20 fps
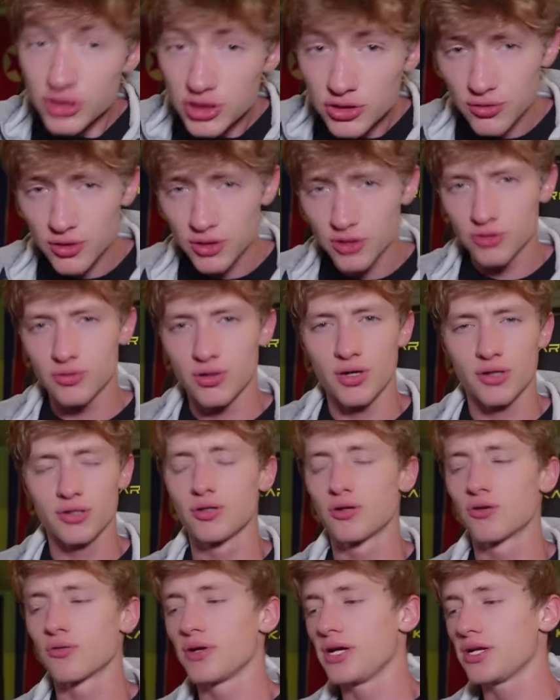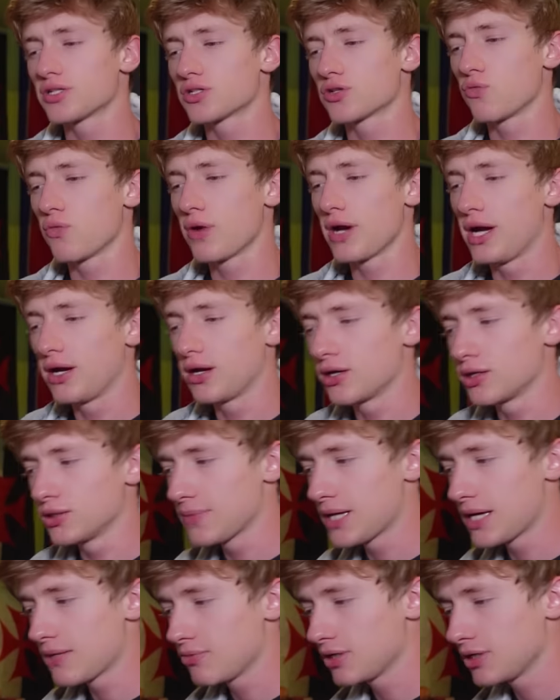a, a, degree to where
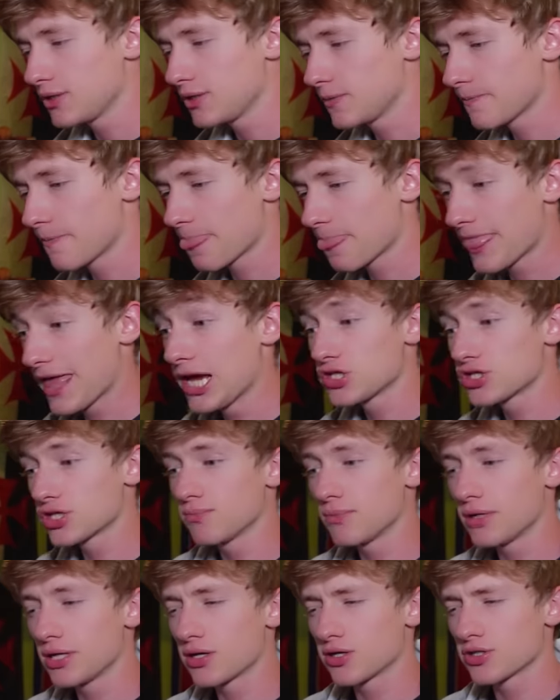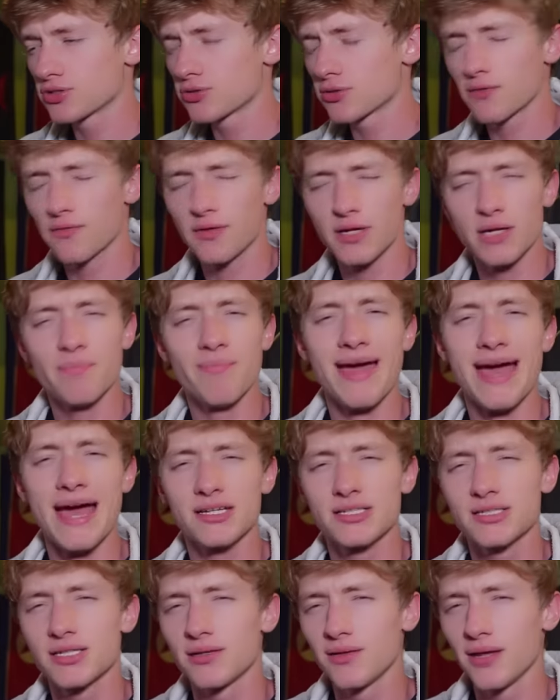maybe Asian men are sort of
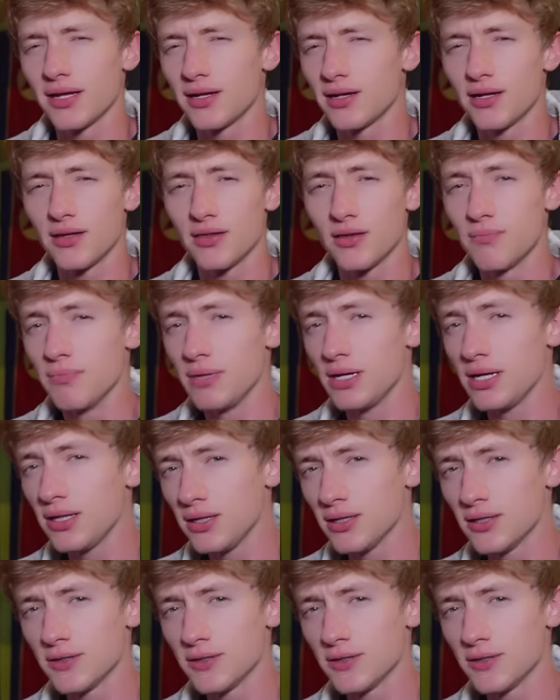emasculated in the media.